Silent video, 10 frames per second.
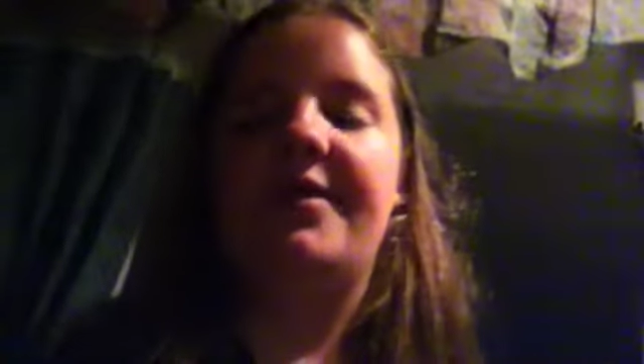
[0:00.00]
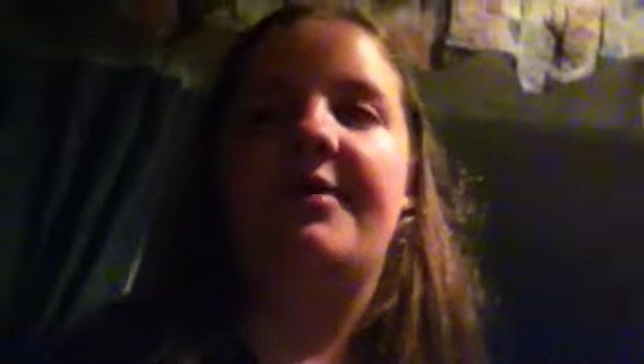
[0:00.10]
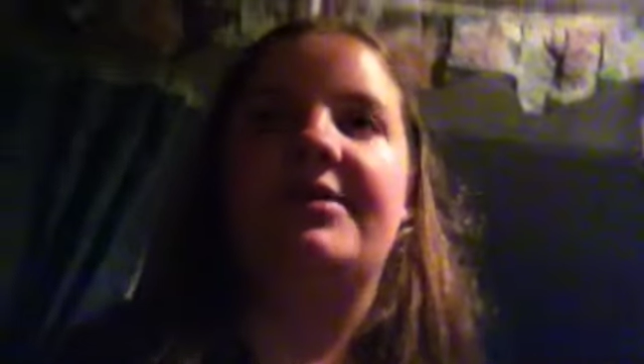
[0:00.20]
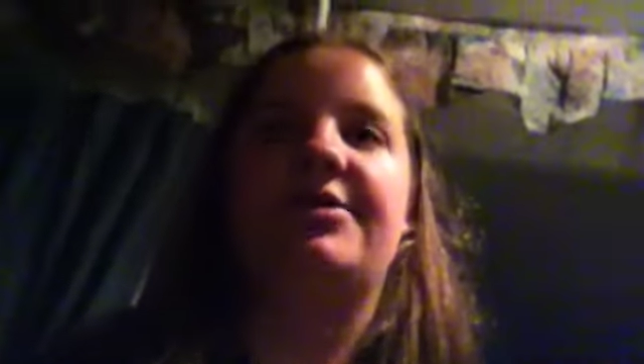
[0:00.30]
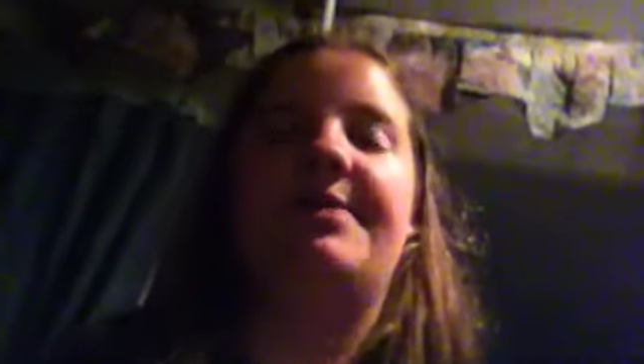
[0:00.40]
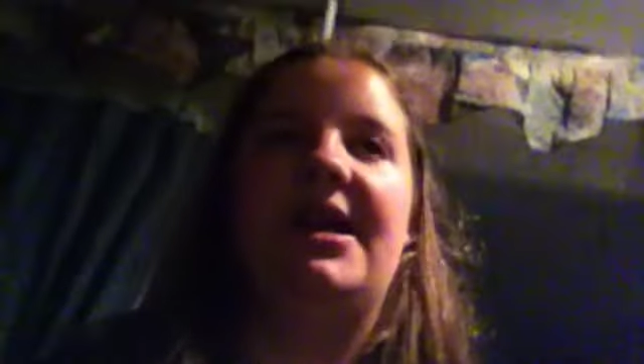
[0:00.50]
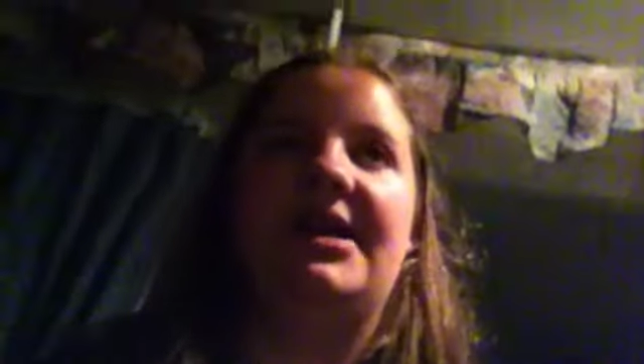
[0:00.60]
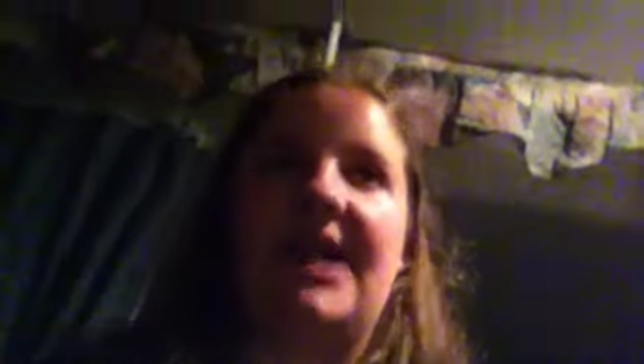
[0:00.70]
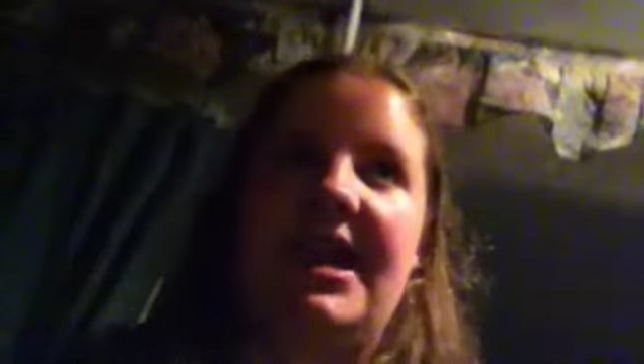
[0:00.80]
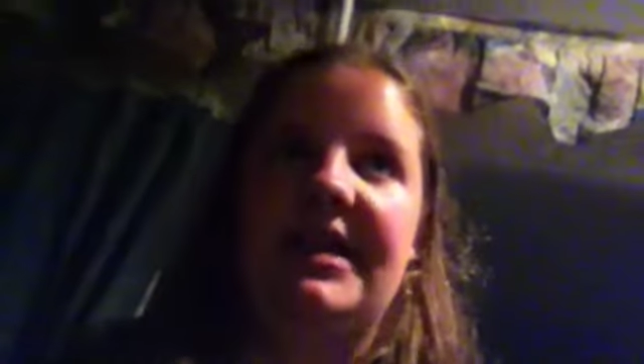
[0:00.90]
We always do
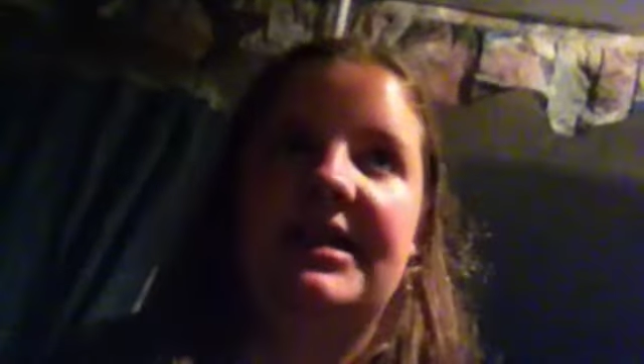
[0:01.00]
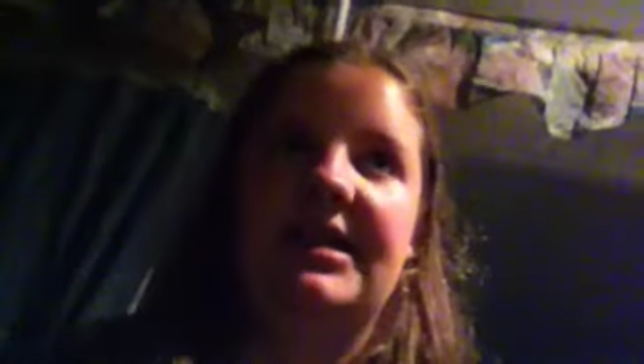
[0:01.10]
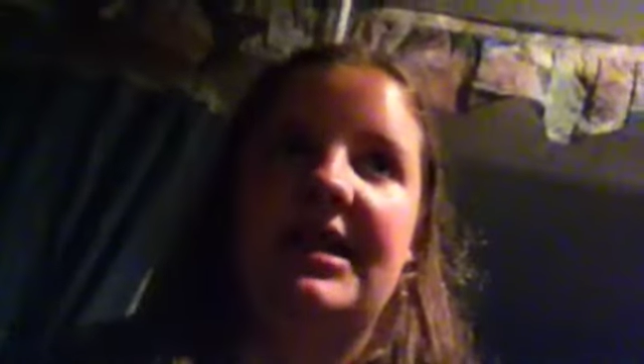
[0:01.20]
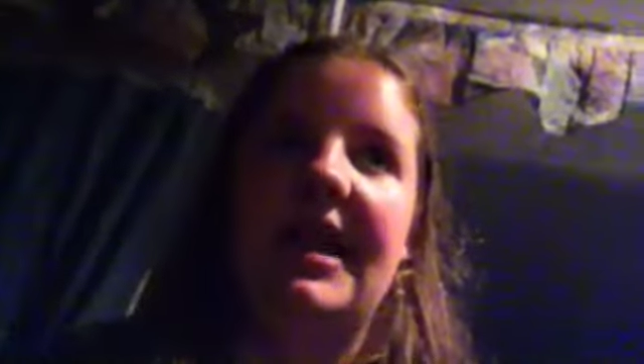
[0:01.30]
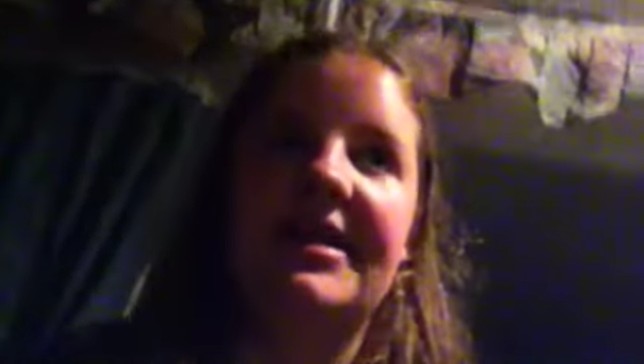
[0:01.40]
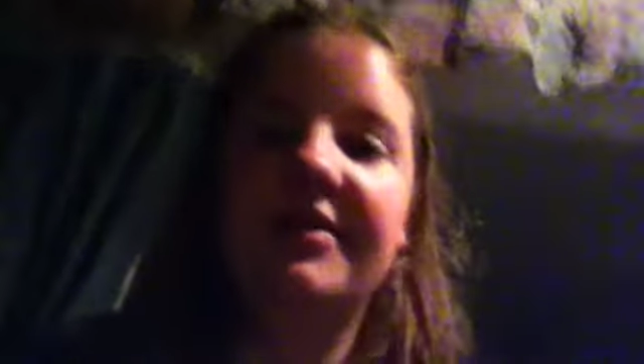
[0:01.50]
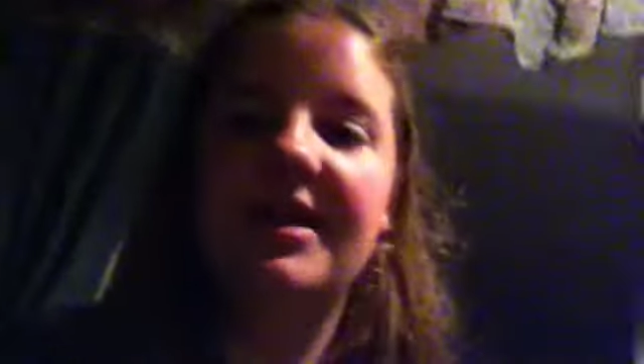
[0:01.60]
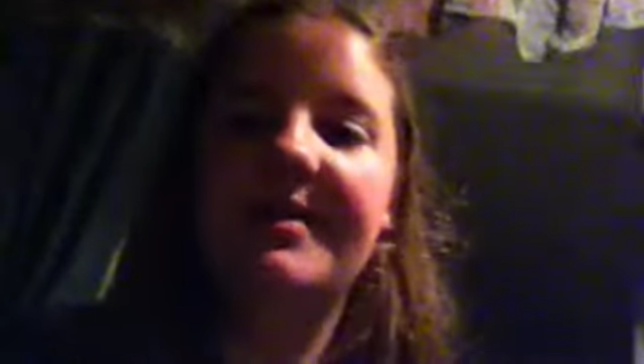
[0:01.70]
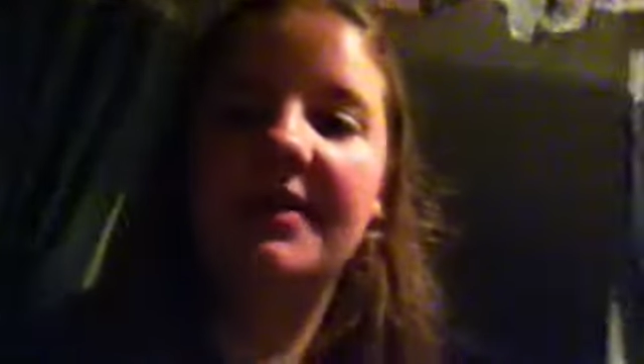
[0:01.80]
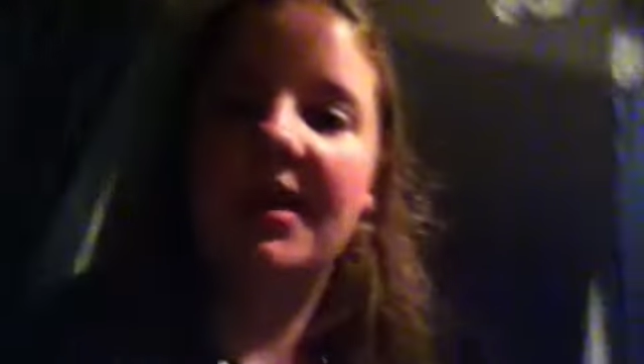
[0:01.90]
pancakes, and then ice
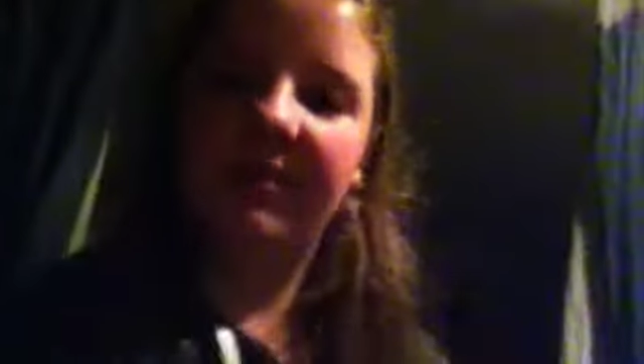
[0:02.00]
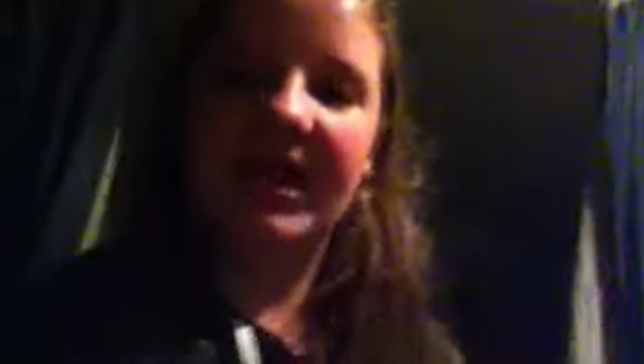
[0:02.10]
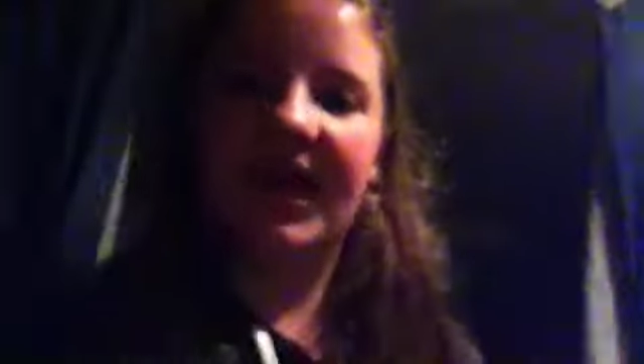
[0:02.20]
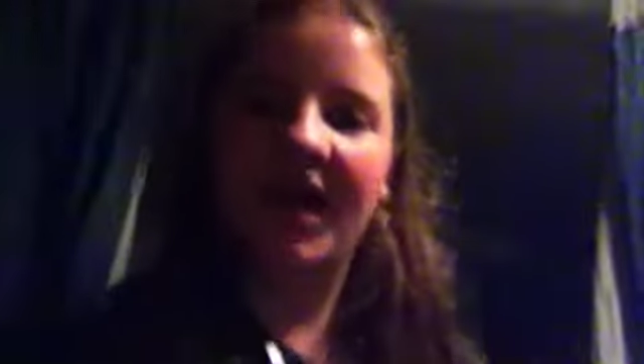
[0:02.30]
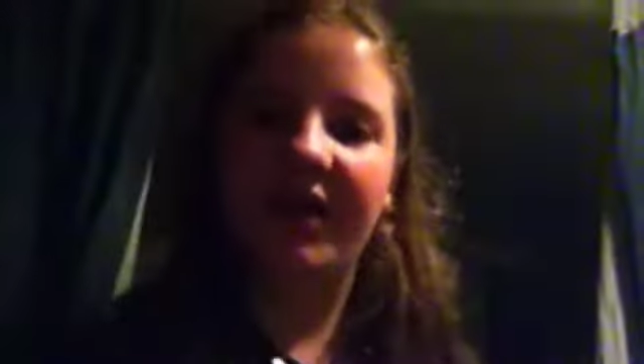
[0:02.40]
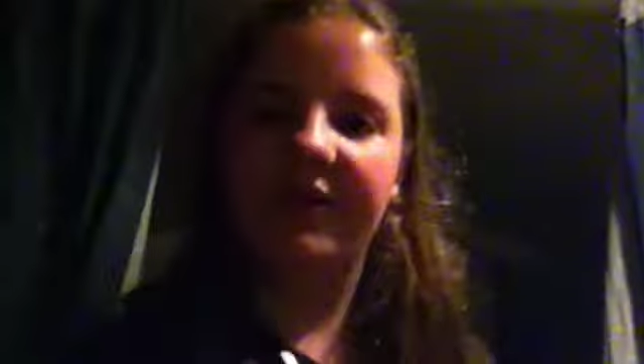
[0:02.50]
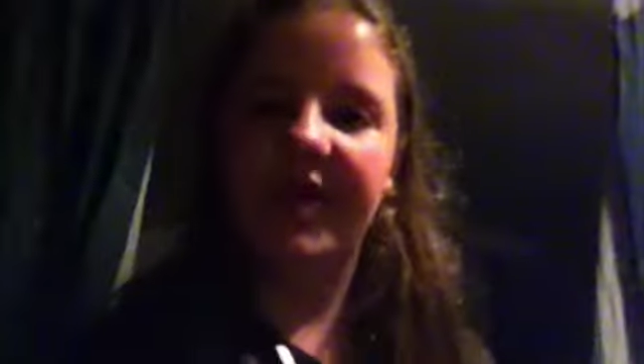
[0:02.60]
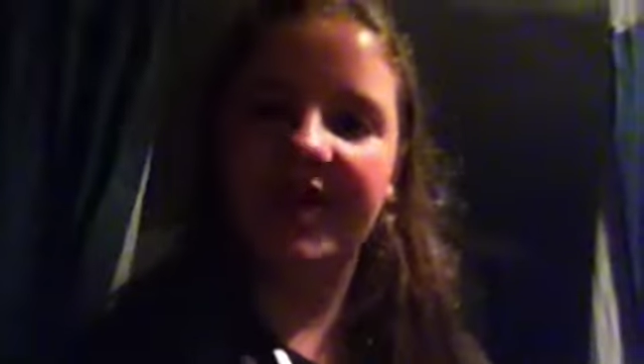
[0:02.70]
cream, and then we head off,